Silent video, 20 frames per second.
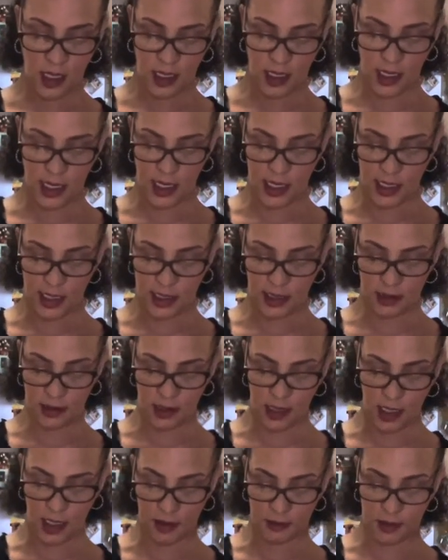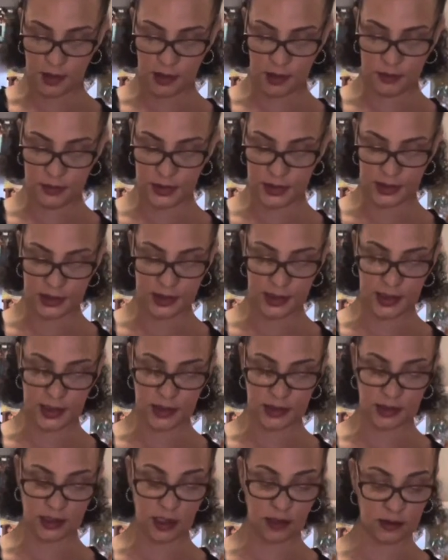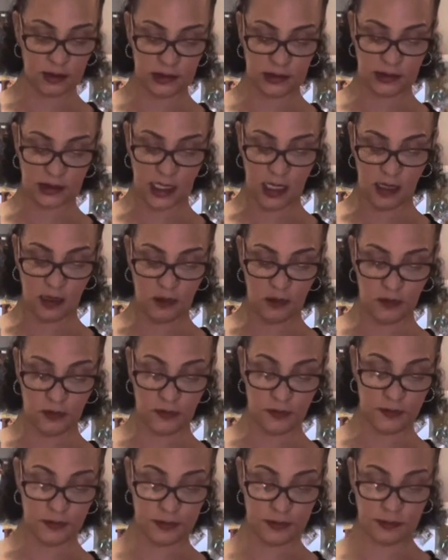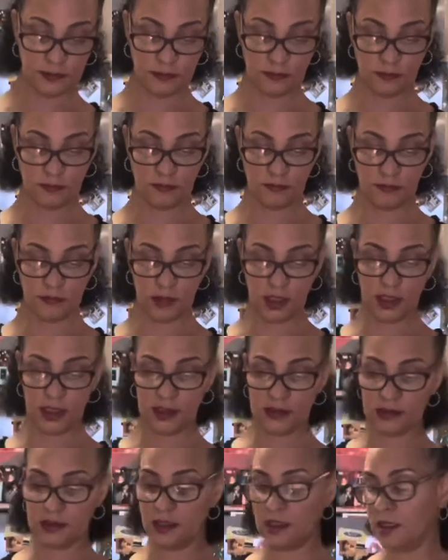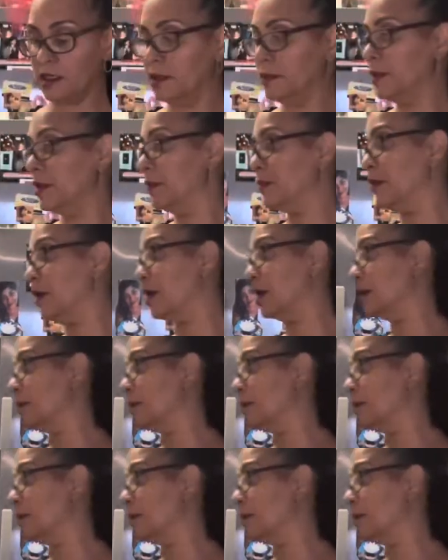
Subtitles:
And I'm going to put these on the stove because they're going to be part